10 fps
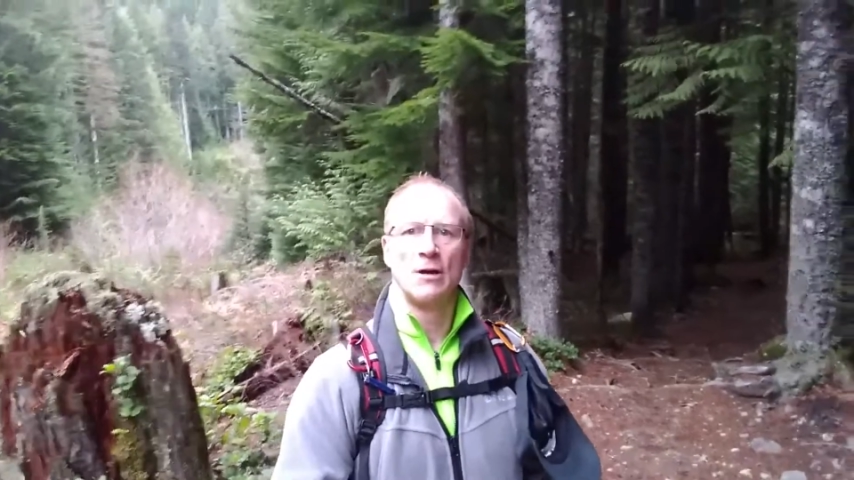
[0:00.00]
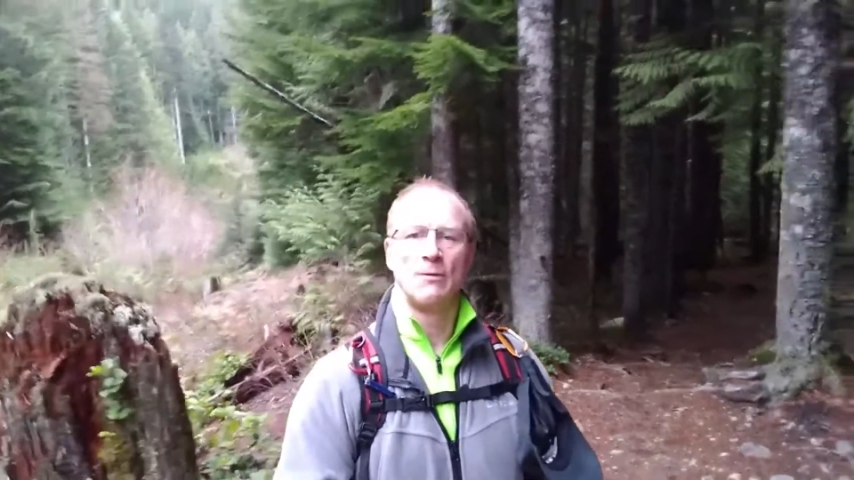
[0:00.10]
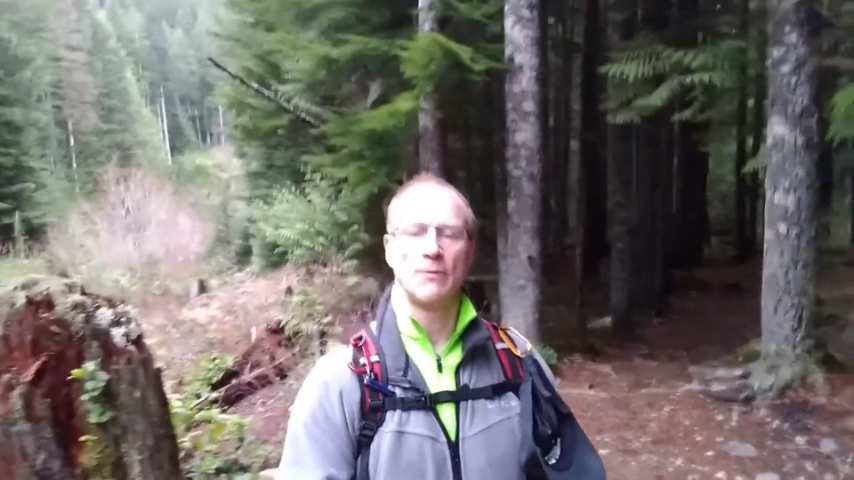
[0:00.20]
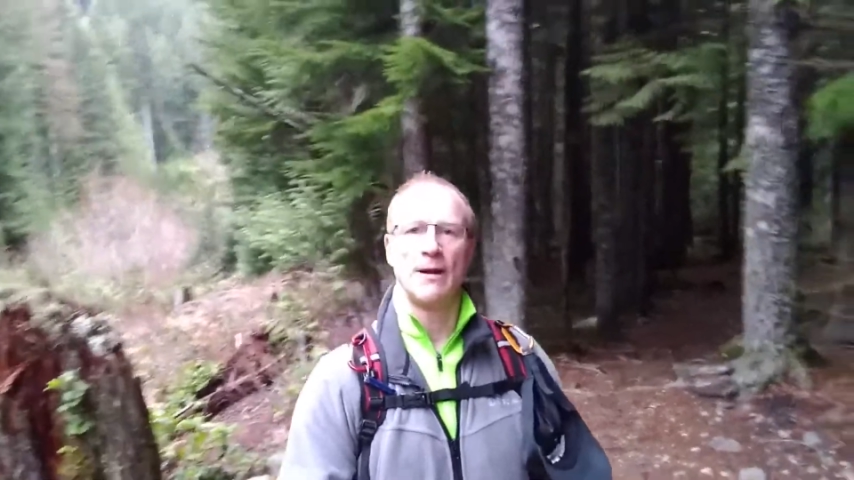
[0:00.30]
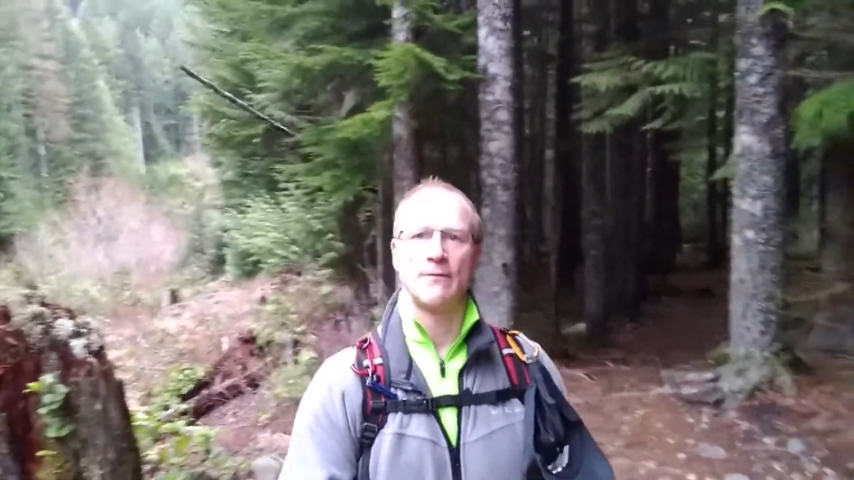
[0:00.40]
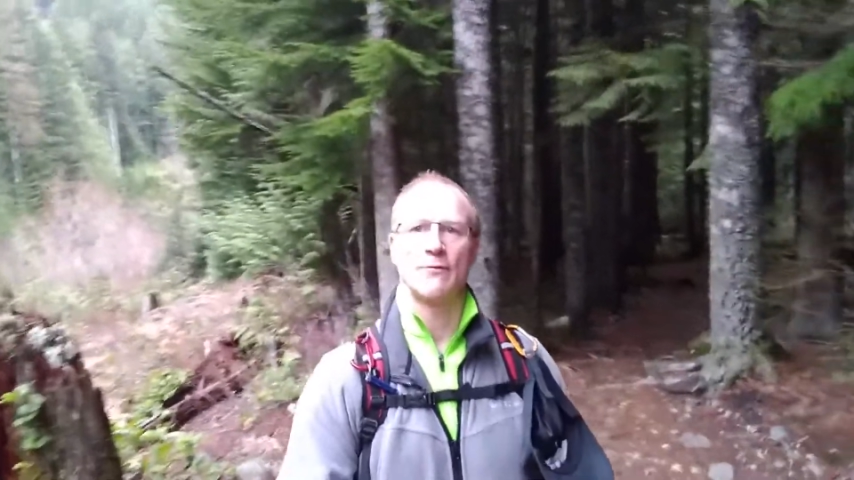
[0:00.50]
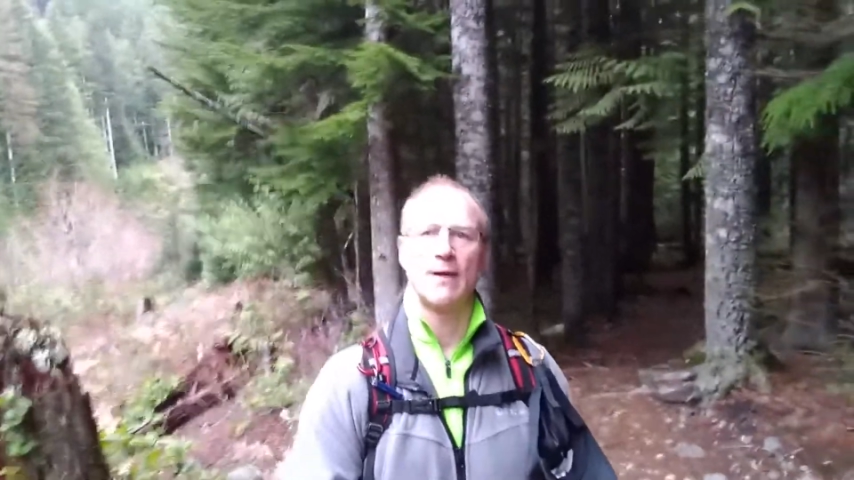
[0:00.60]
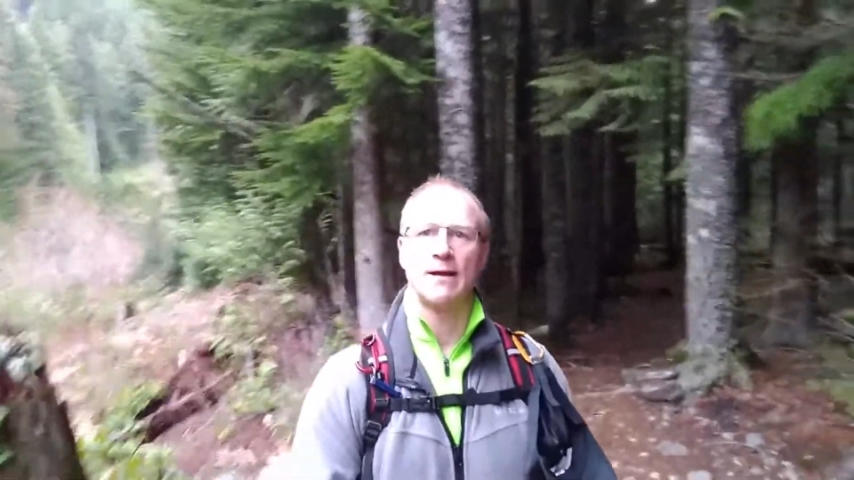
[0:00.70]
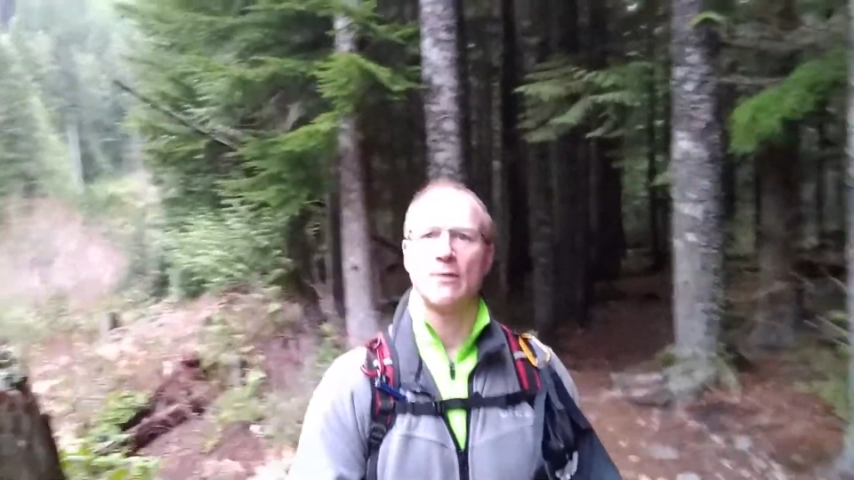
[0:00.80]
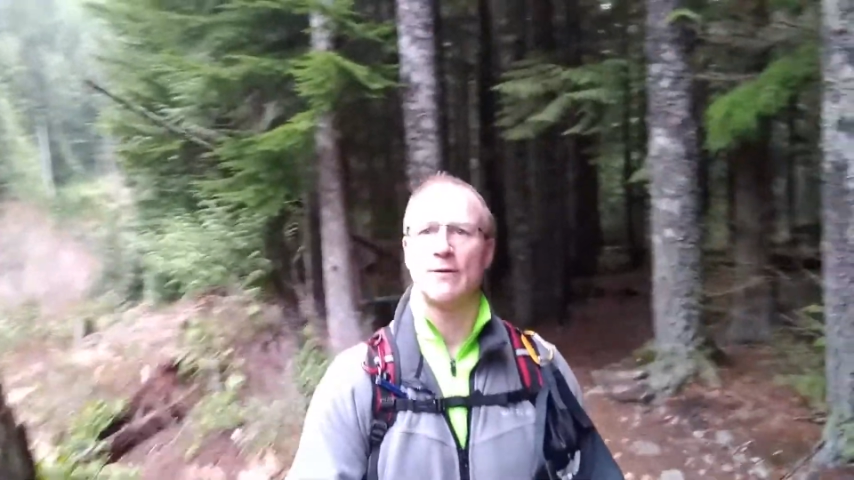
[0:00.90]
we don't have the
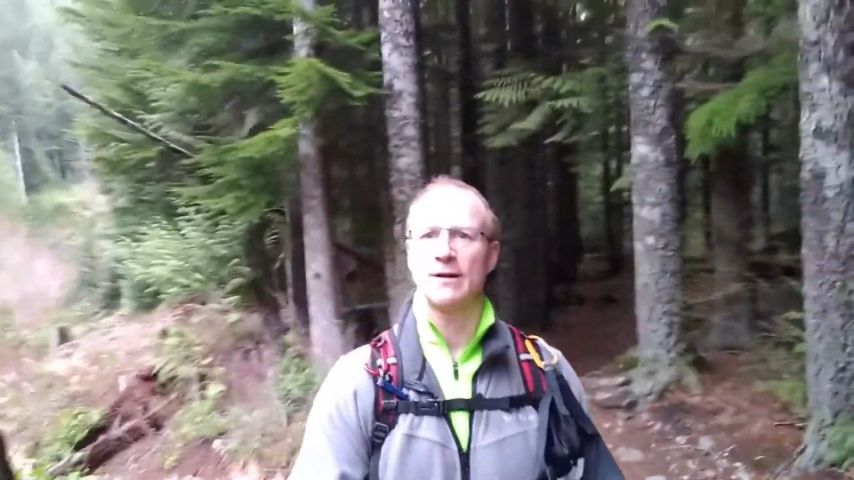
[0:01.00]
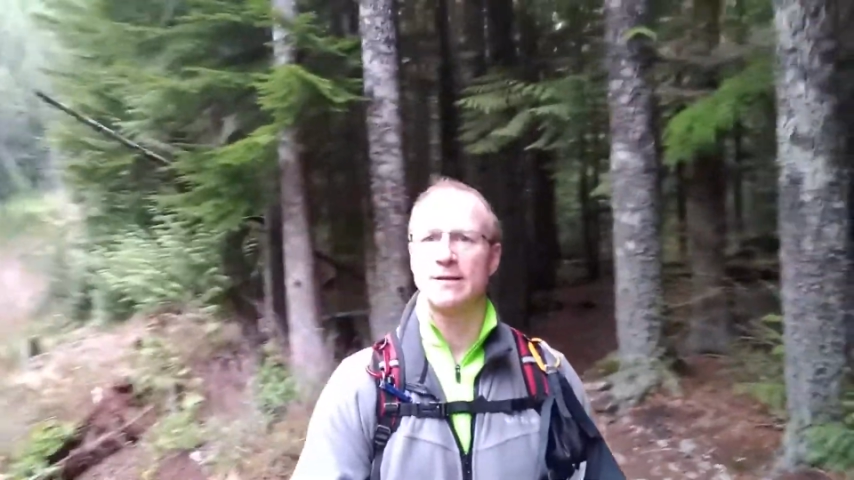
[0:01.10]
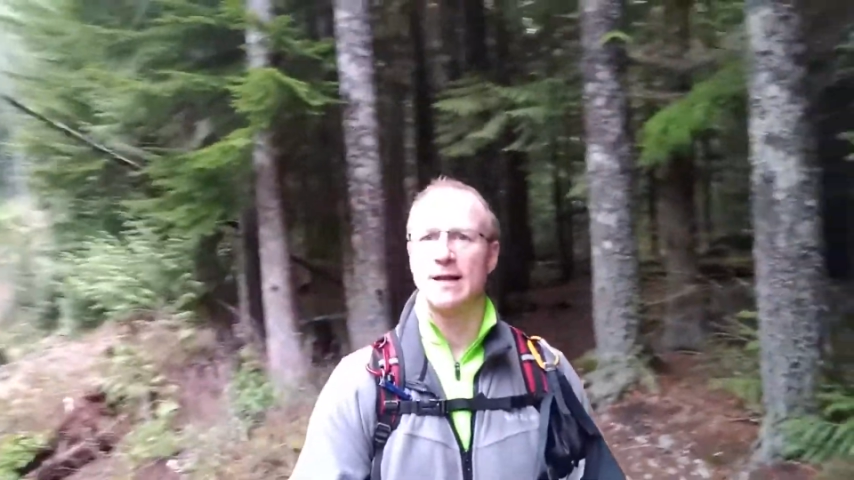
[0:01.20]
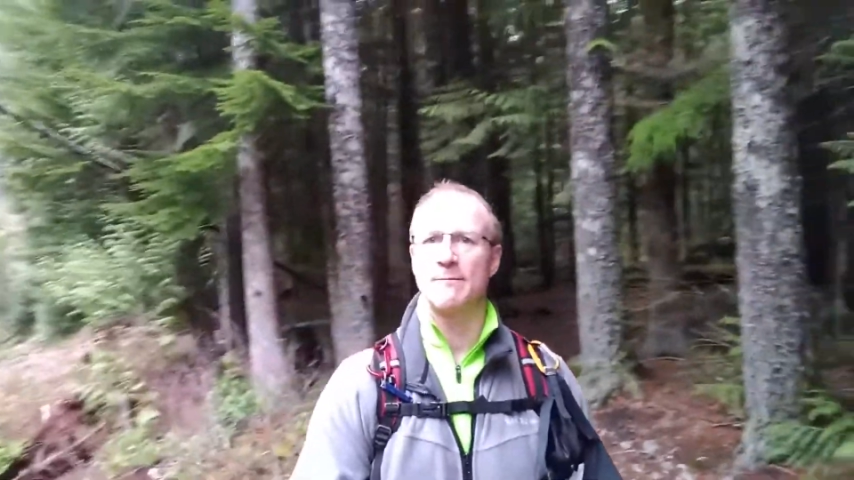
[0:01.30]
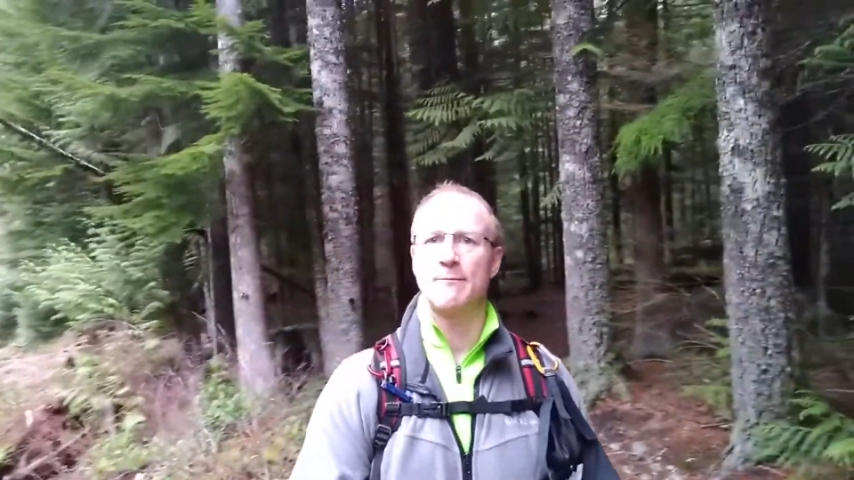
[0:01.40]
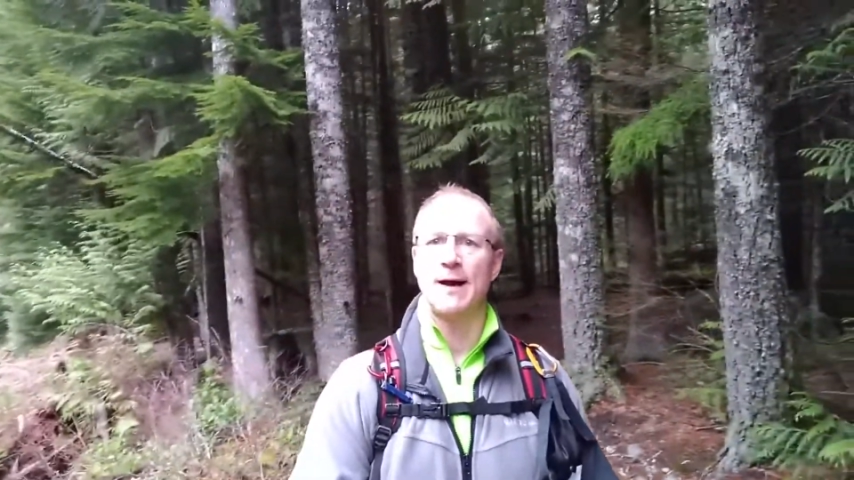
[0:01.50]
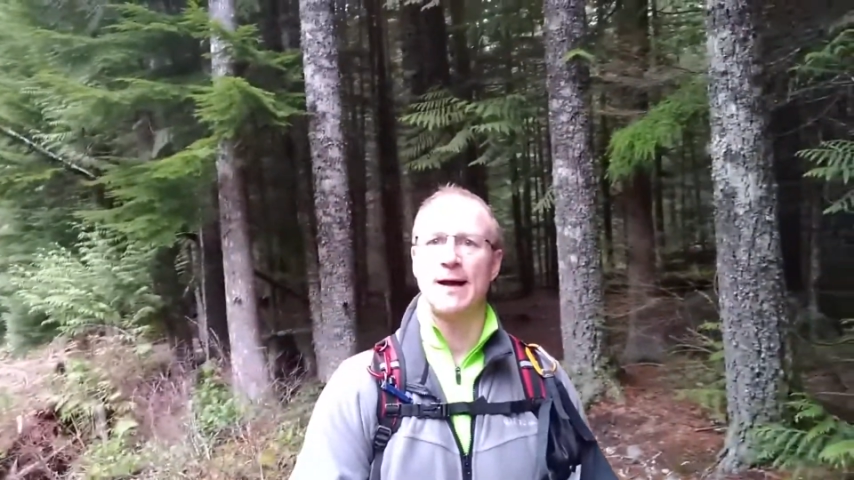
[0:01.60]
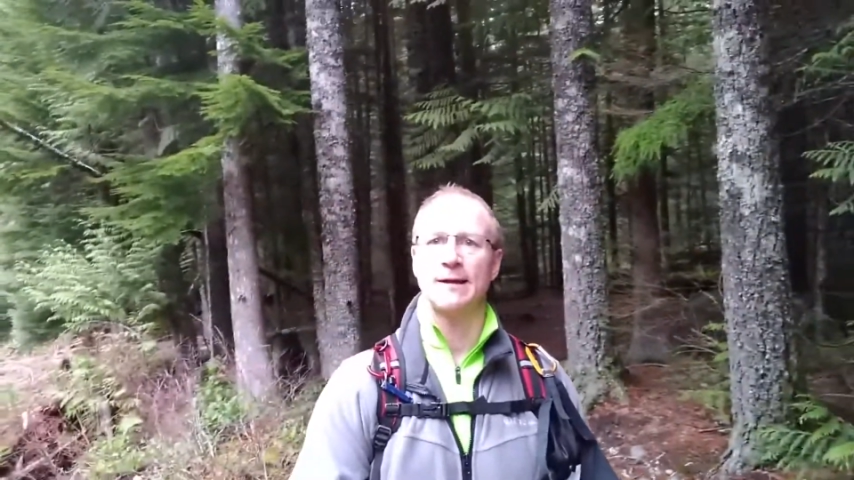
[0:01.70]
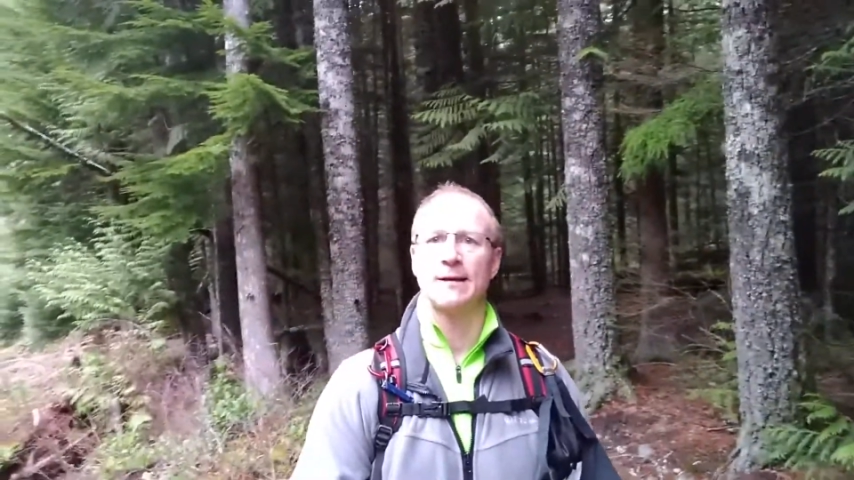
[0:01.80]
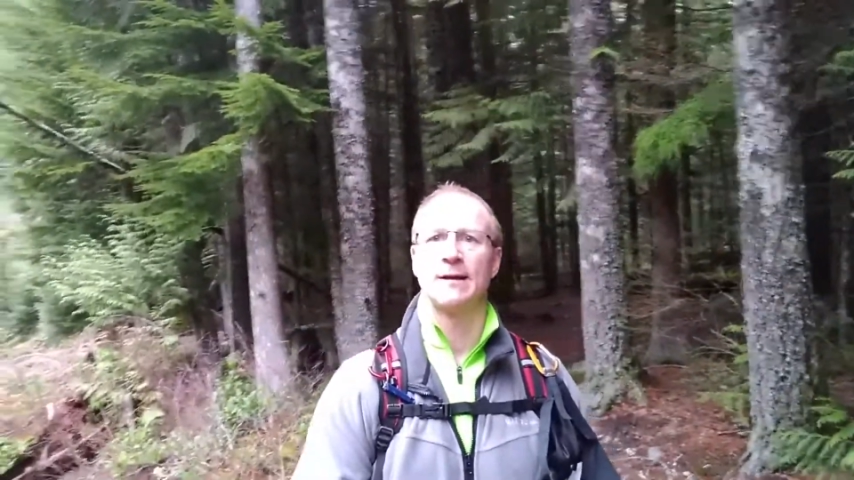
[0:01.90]
rain going on today, but